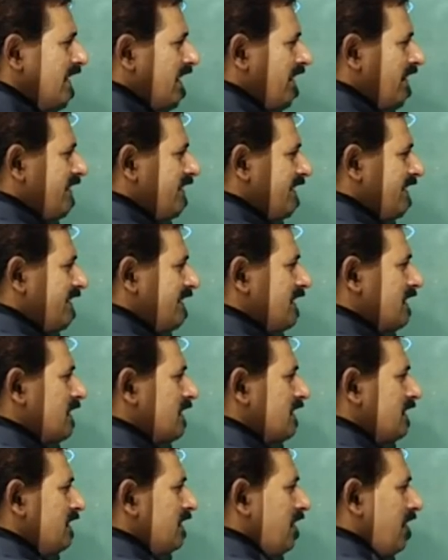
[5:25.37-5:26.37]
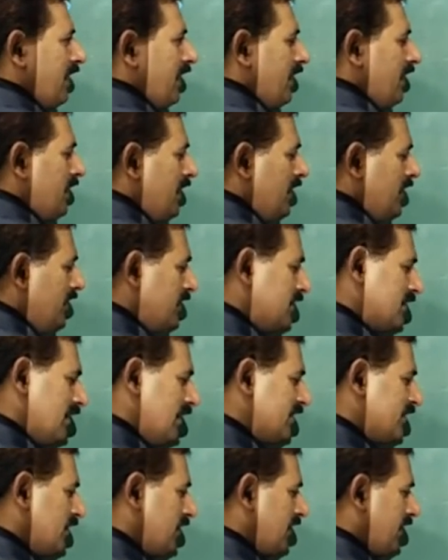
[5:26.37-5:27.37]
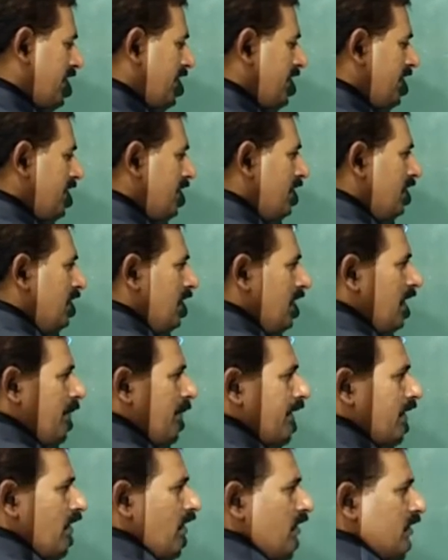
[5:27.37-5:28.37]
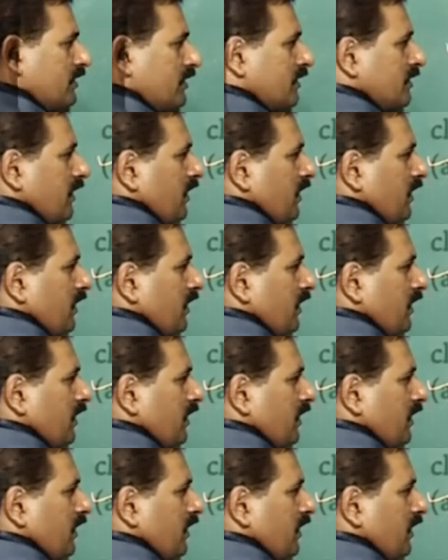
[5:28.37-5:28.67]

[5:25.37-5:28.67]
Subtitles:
If this is correct, this is also correct, because